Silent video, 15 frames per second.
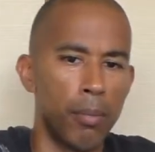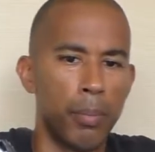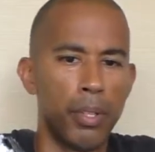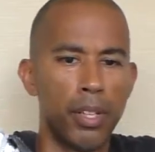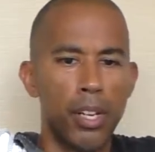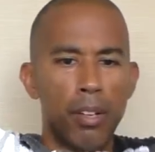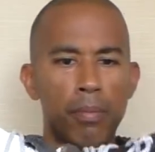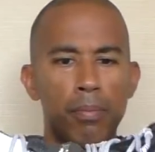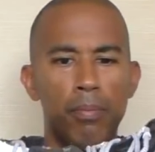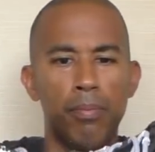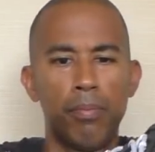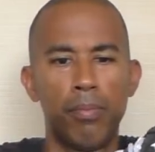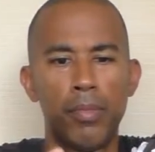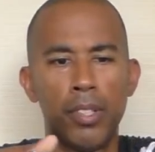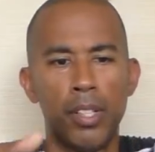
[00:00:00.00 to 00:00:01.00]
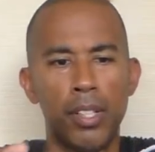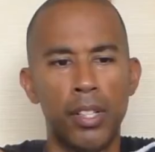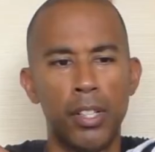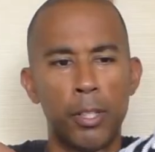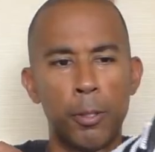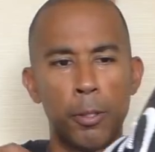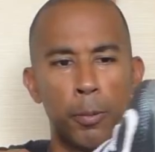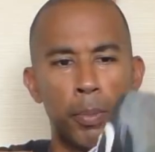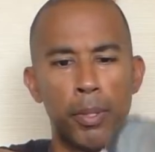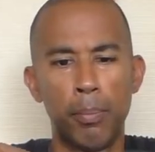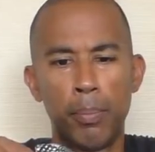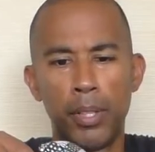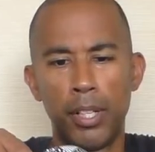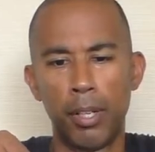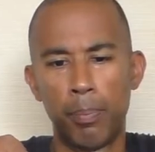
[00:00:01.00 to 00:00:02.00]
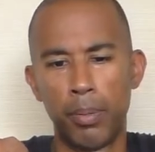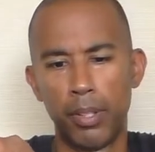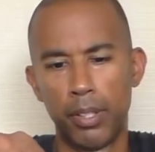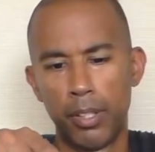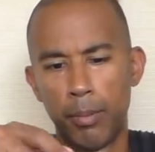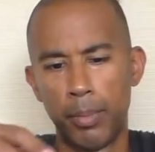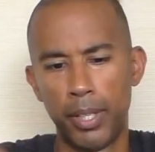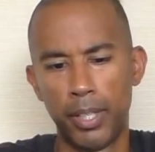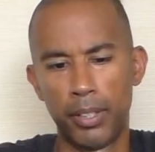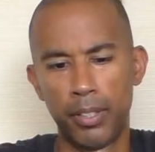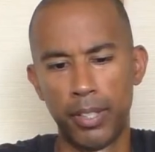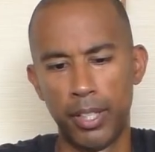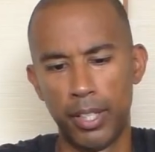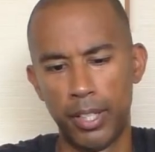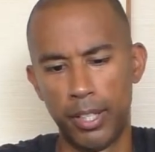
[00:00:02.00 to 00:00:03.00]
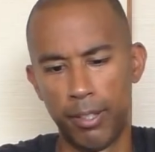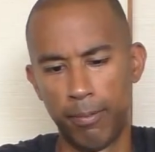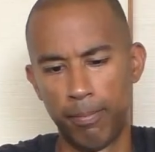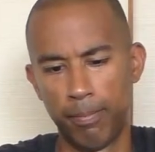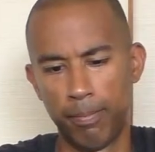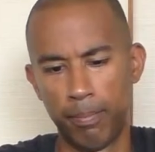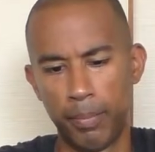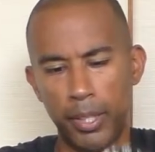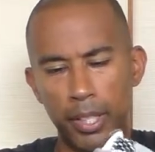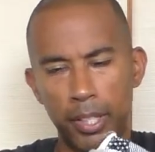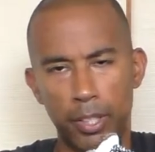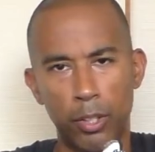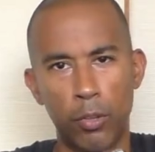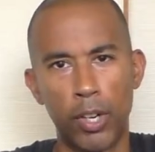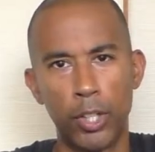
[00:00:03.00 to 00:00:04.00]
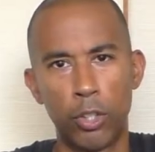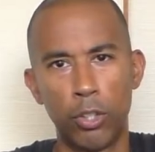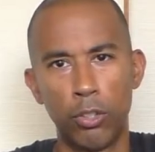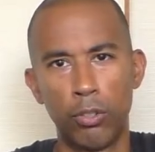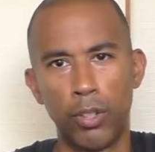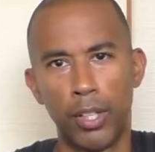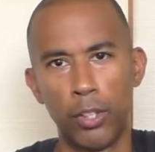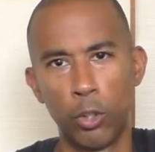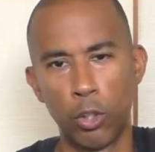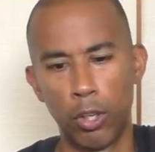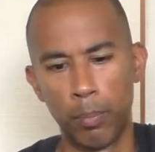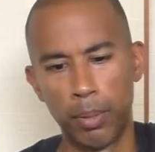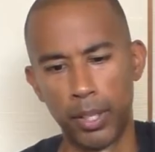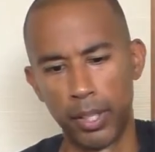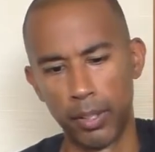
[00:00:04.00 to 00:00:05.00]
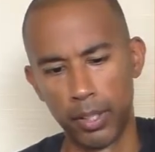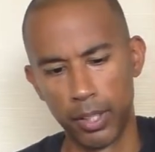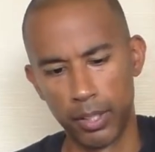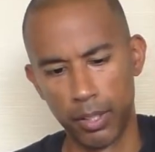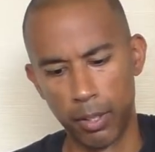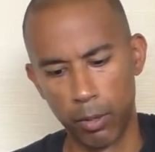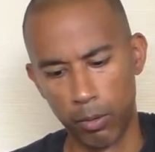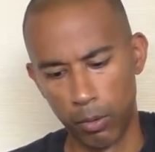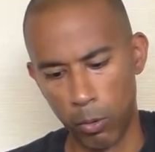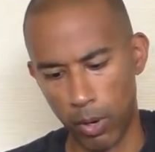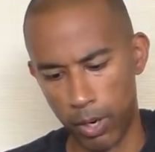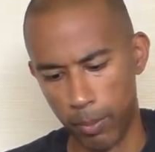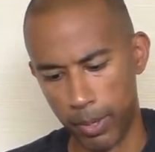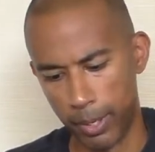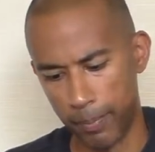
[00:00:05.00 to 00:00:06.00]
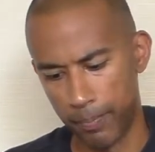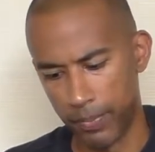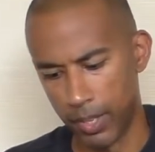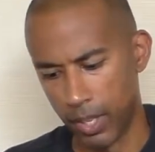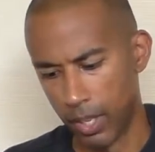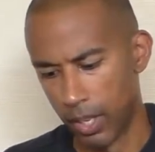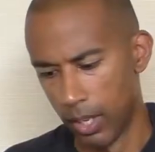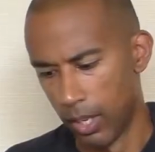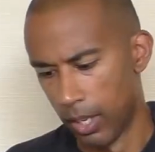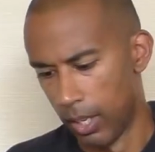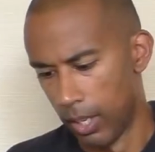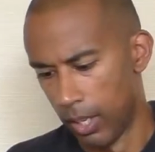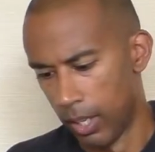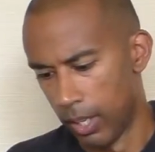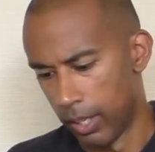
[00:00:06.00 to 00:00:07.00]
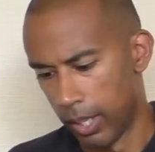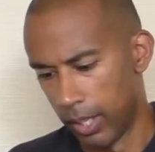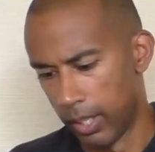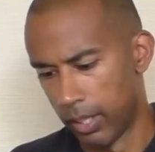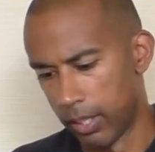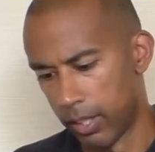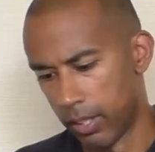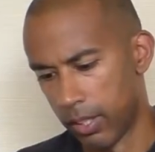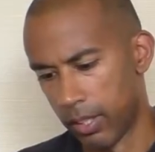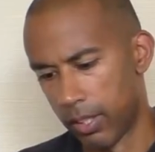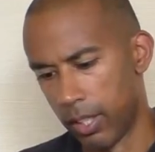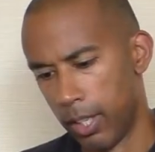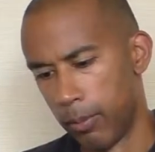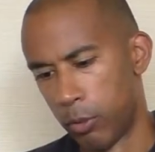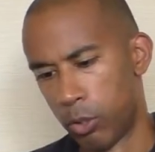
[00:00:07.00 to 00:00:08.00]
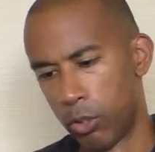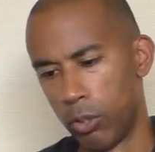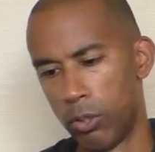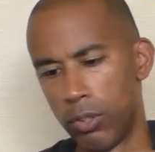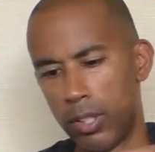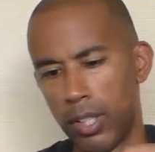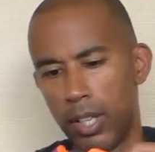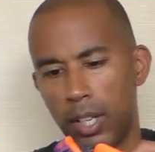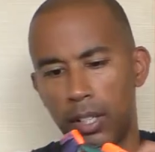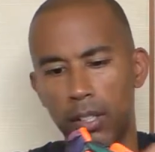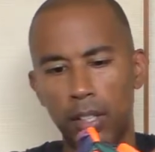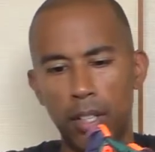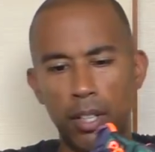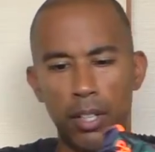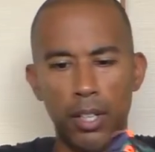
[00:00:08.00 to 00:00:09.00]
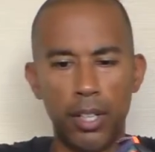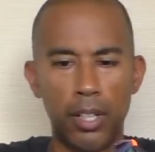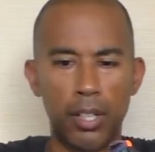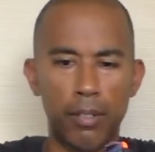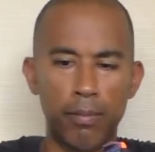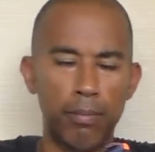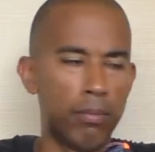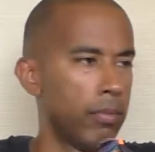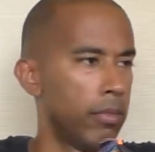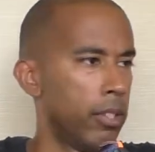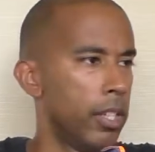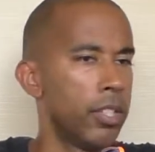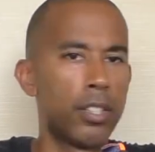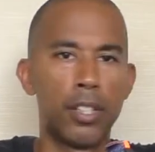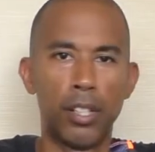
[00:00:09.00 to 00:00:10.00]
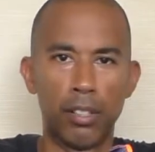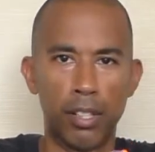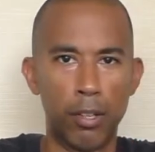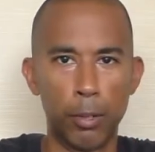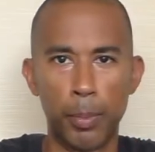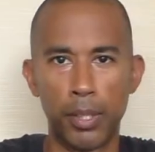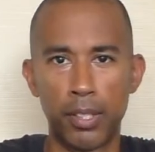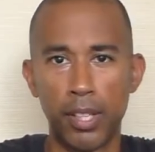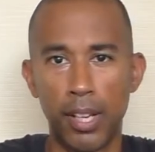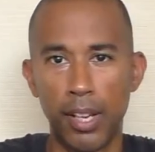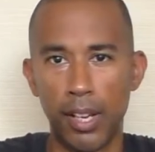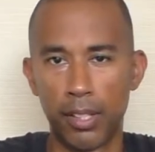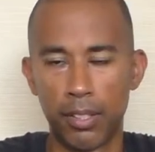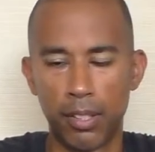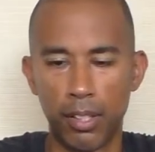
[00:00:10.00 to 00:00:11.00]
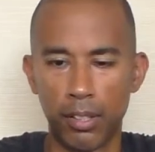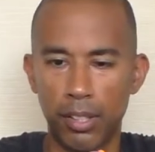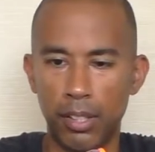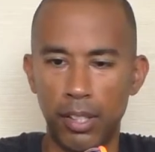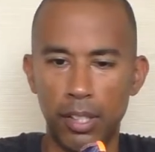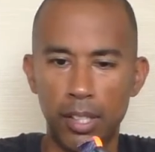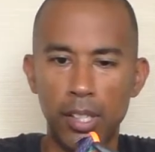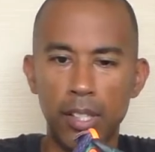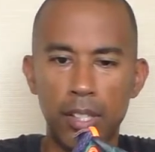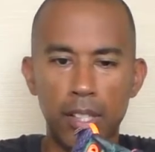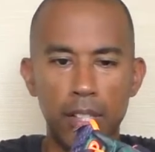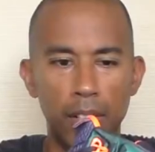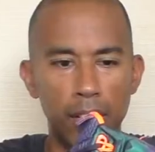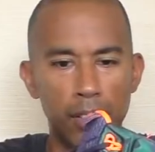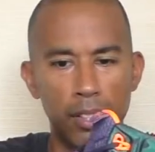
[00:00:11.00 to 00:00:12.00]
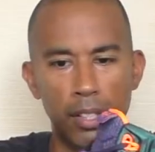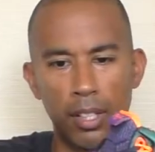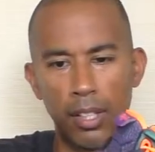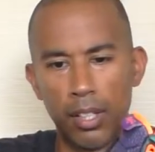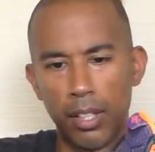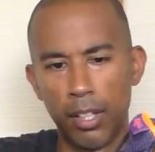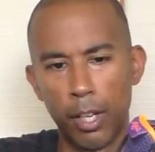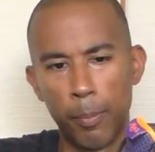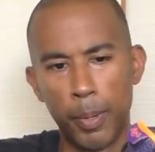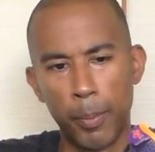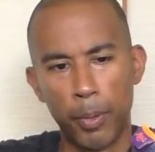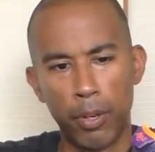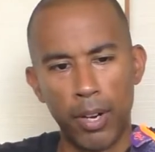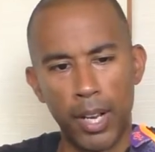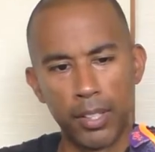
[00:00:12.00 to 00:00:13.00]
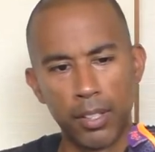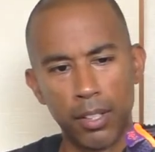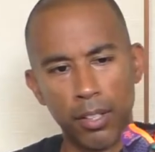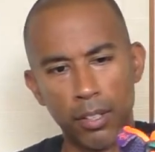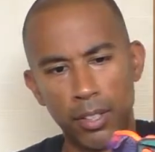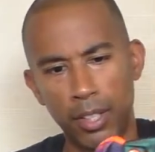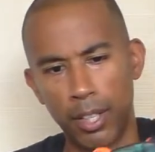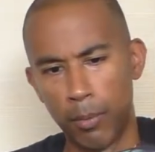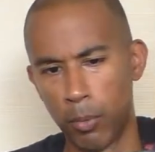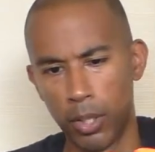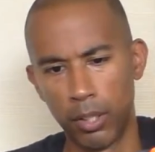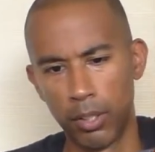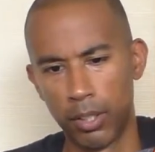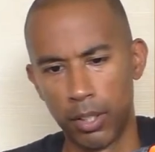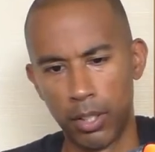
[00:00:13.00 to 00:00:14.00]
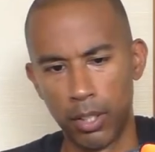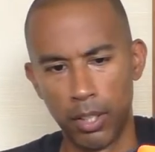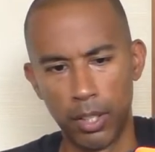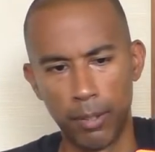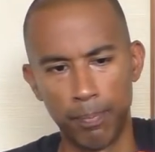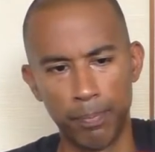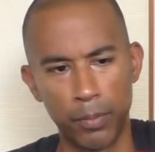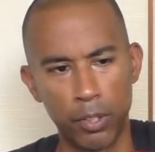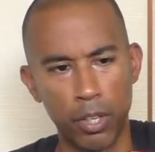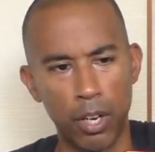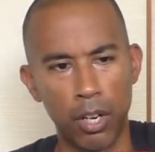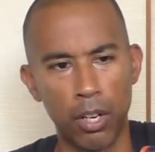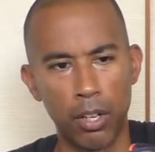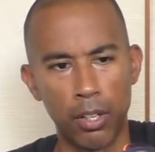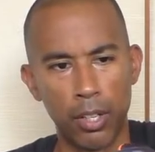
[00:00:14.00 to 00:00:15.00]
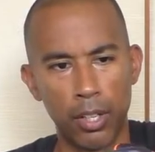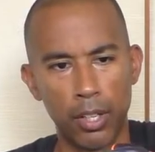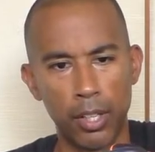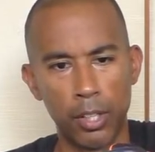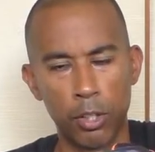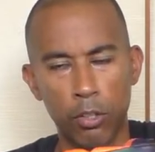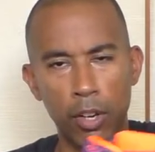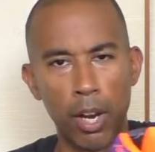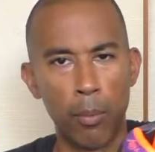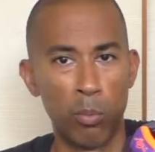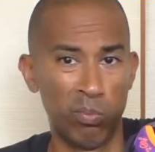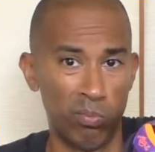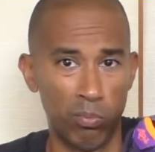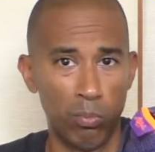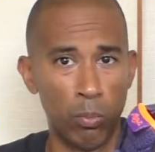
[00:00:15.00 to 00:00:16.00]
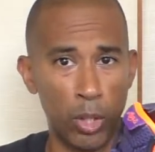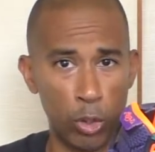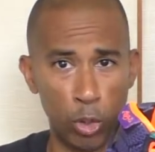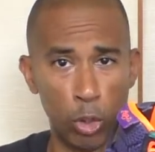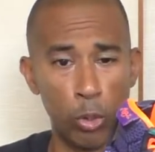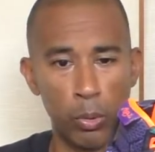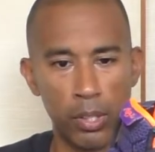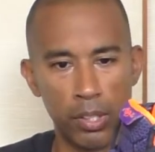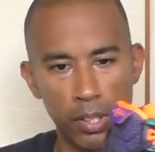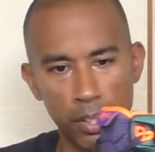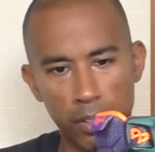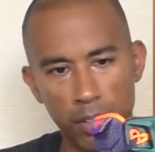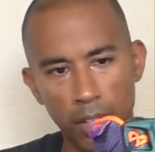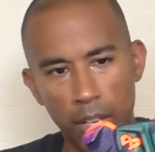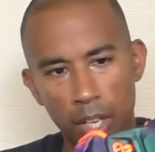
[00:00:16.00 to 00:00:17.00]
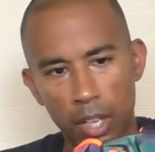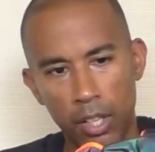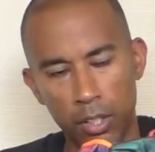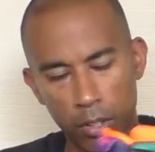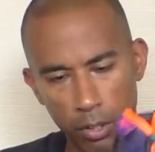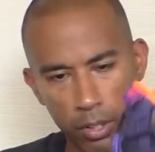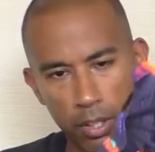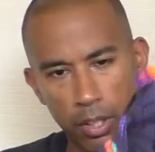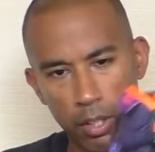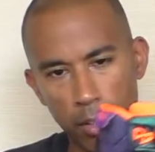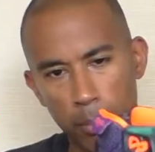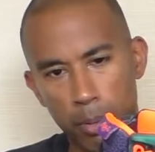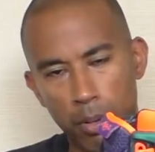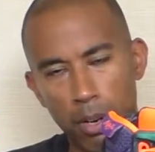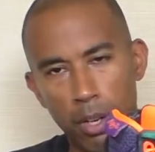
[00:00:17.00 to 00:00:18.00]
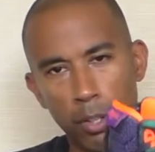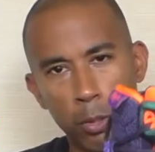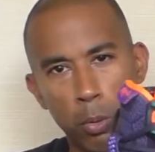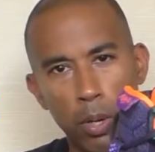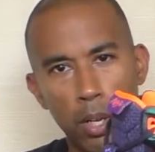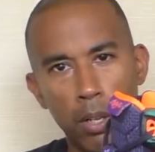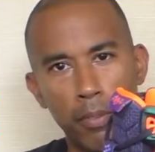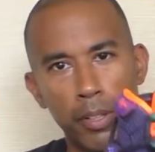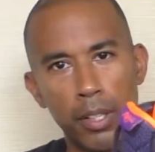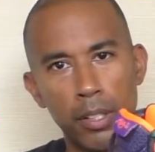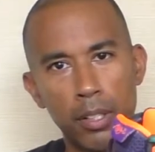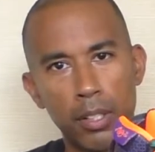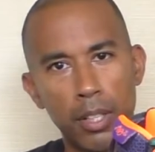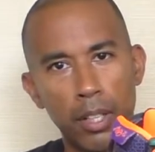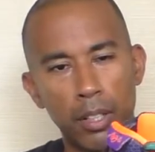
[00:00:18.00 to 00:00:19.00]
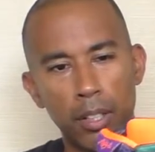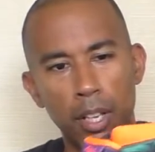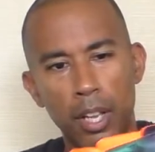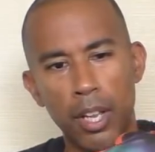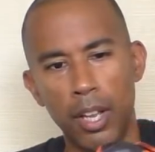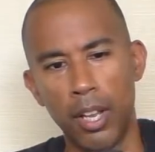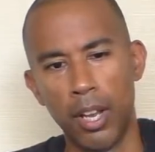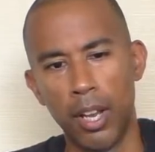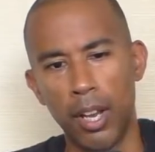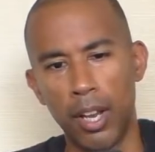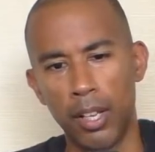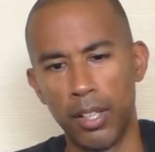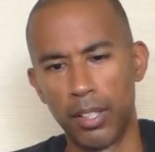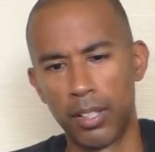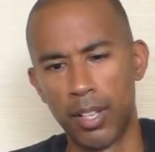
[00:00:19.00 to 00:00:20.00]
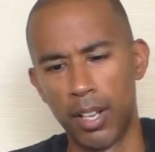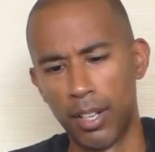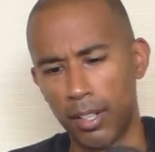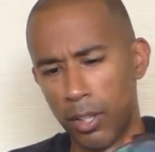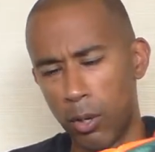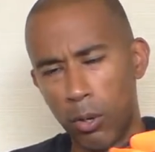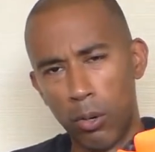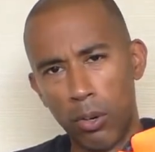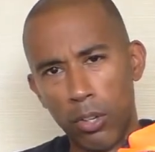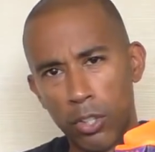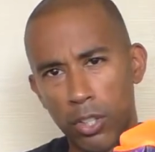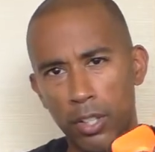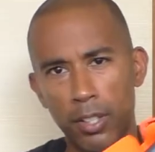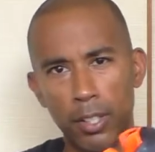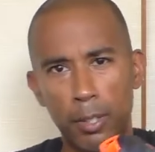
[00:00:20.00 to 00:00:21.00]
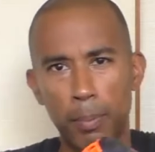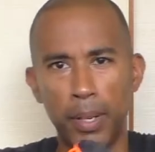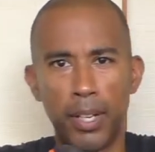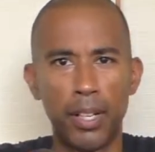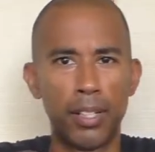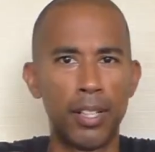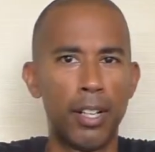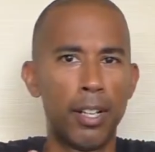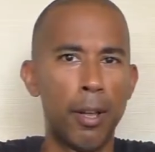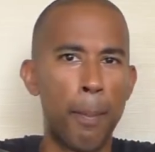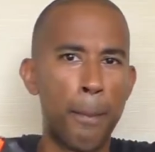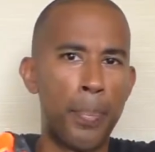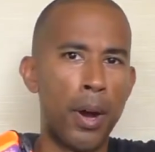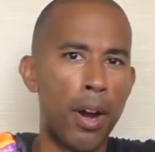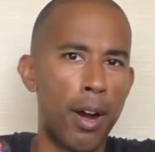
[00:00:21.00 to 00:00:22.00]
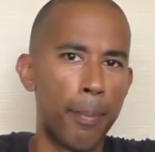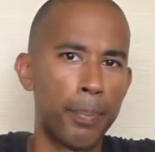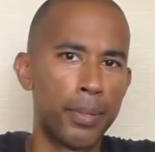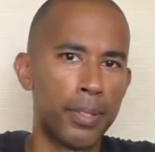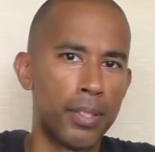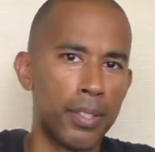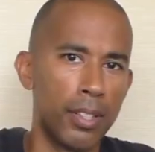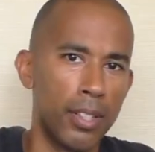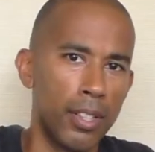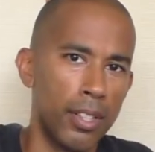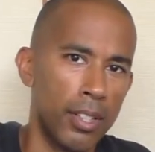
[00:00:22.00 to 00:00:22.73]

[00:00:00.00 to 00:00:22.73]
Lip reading: But yeah, this has been beat up a little bit, but that's a great shoe. I enjoyed playing this in quite a bit. Then this is the same shoe, the Instinct. I was about to say Extinct, the Instinct, and a lot of people are asking on DM on Instagram, what shoe is this? So it's the LeBron 12 Instinct, and this color, the orange on this, man, I tell you, it pops.